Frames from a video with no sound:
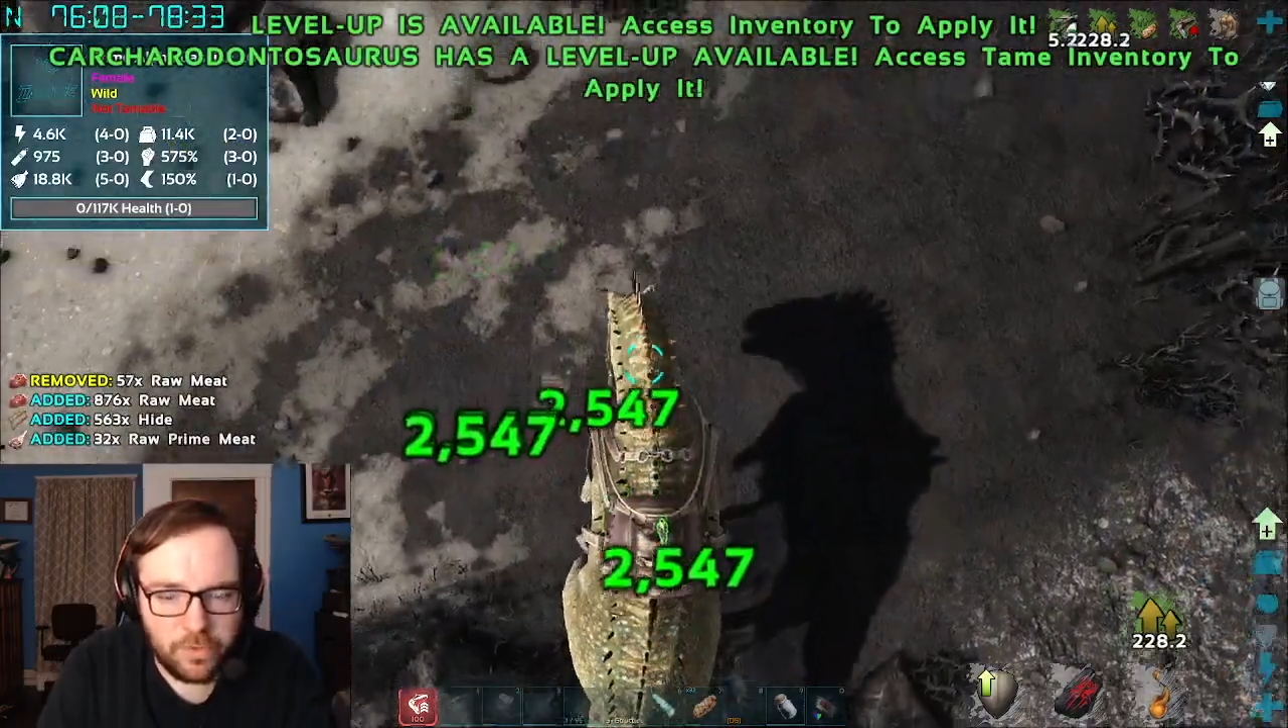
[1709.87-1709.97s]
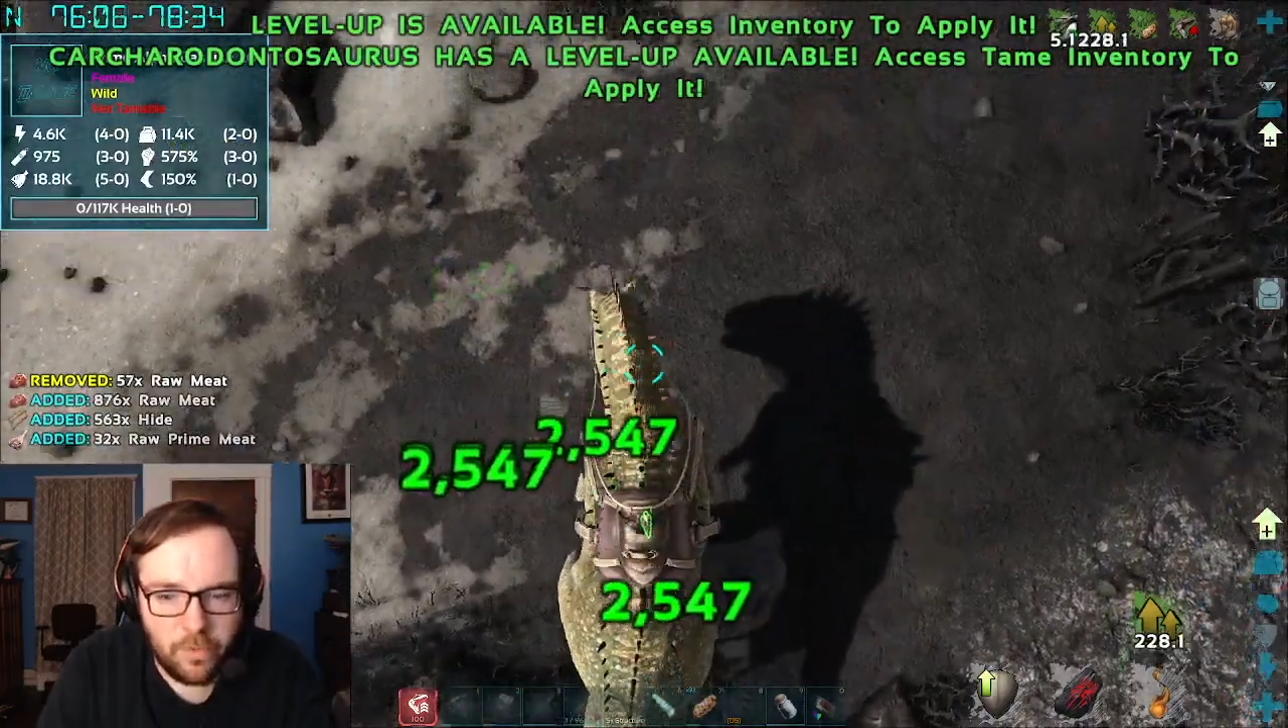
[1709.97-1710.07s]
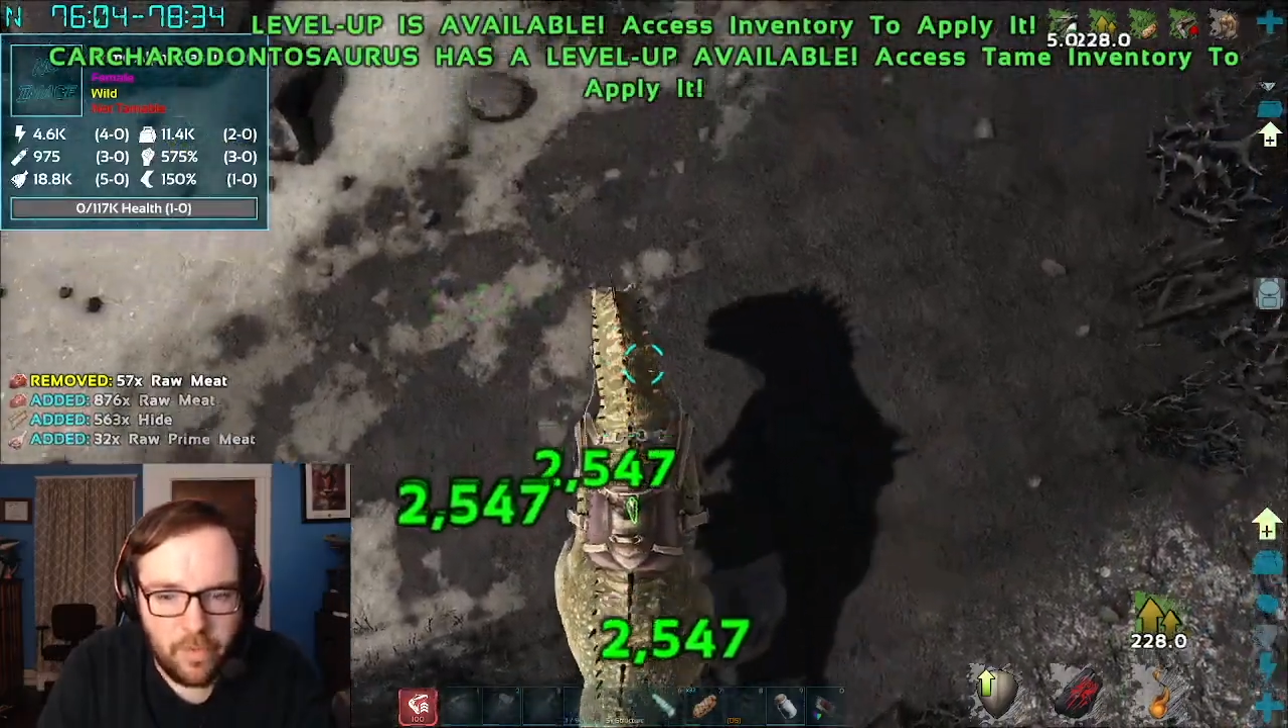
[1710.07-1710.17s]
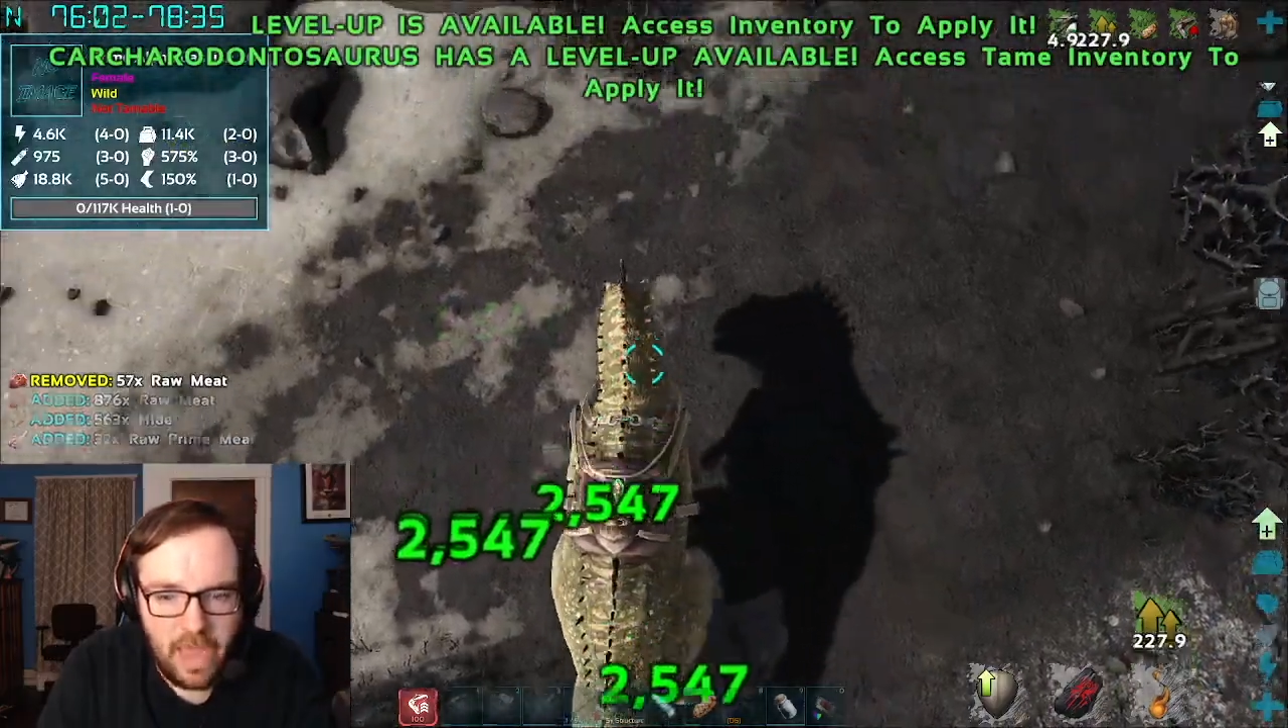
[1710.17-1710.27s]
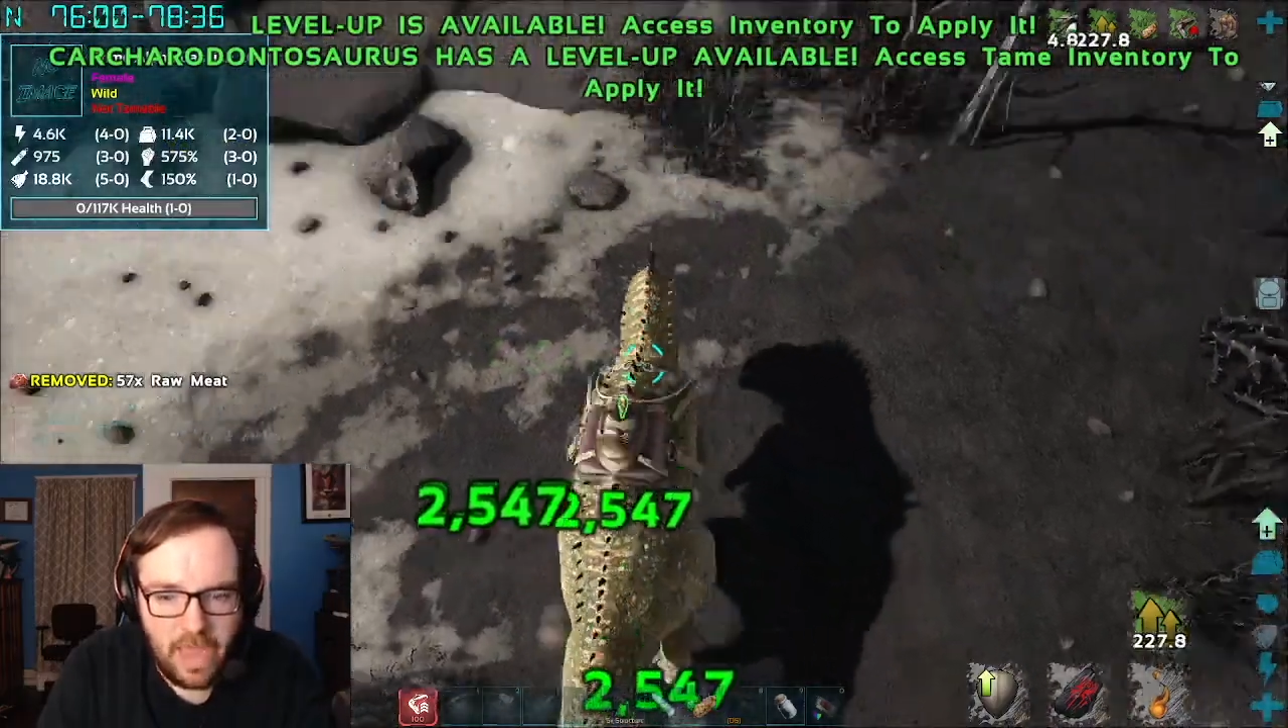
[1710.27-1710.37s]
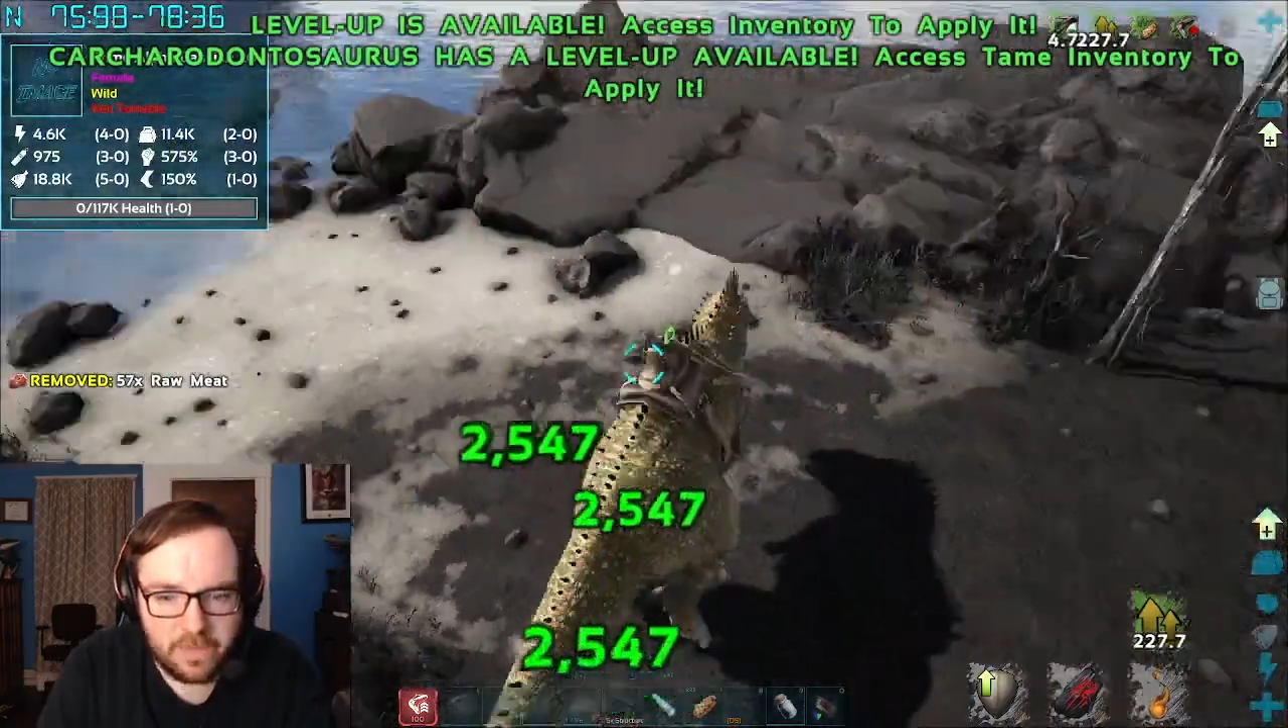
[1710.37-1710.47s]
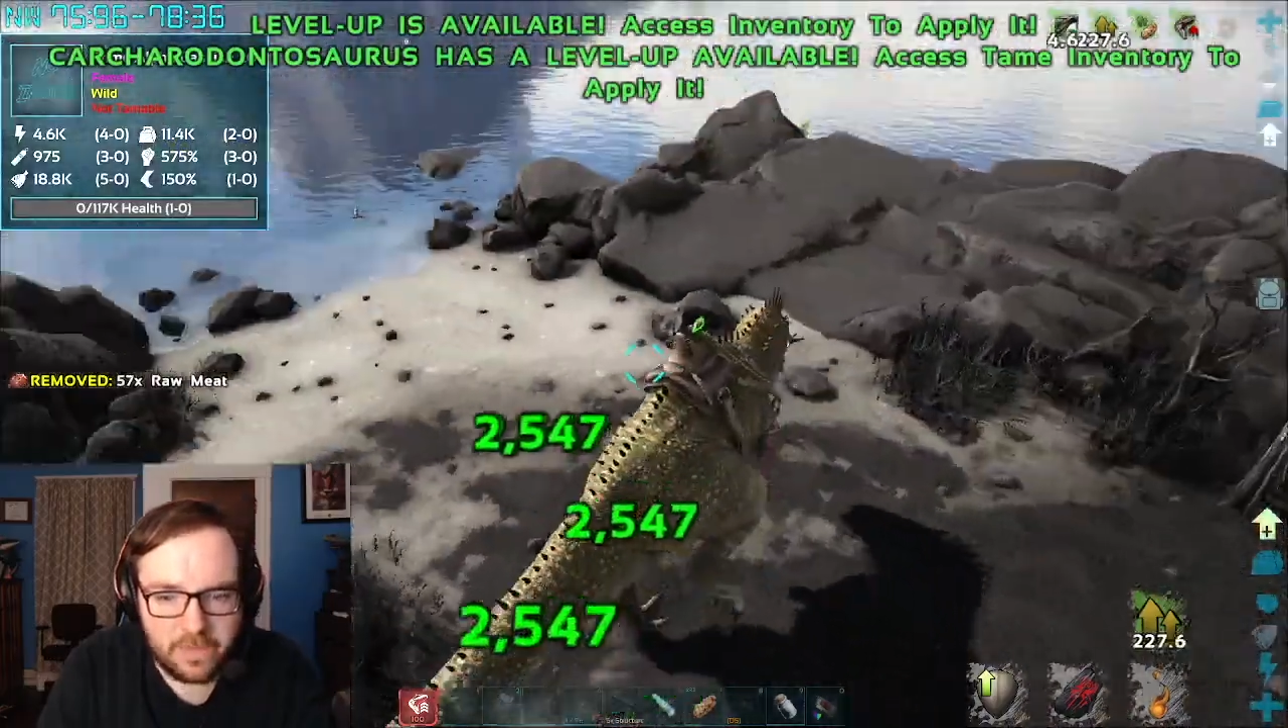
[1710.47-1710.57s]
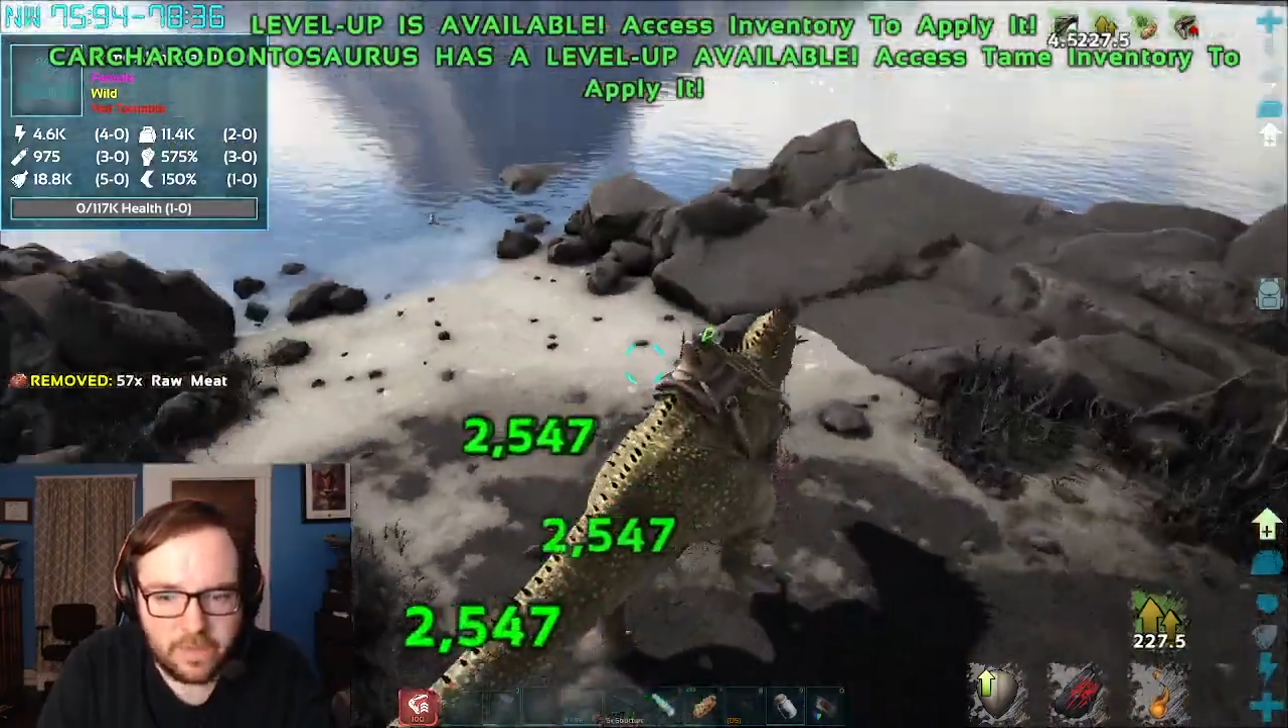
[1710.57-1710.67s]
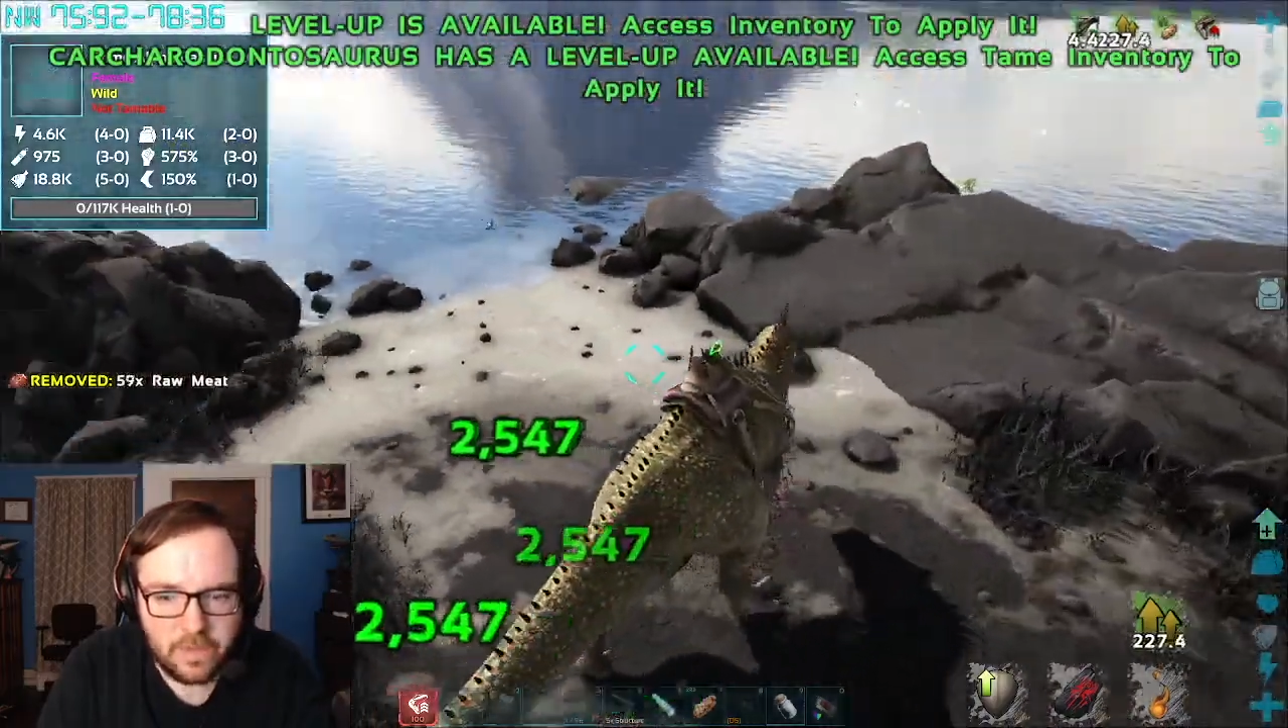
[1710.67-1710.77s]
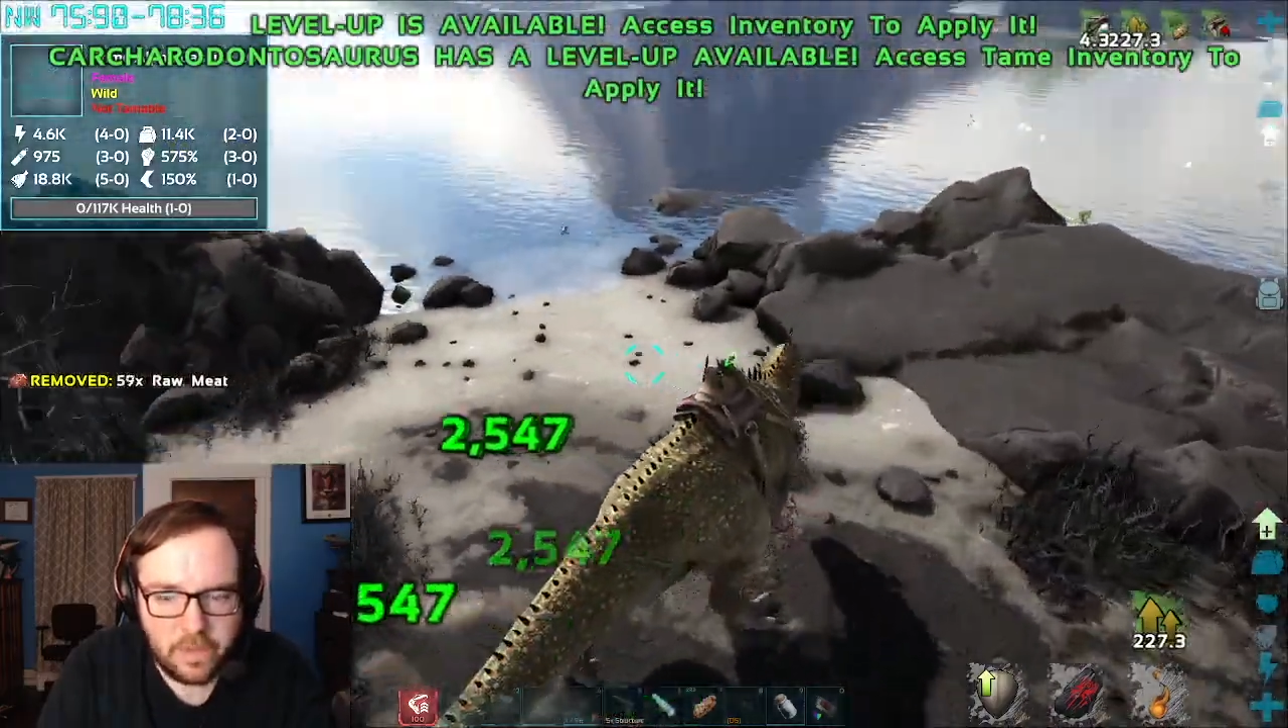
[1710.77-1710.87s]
from that.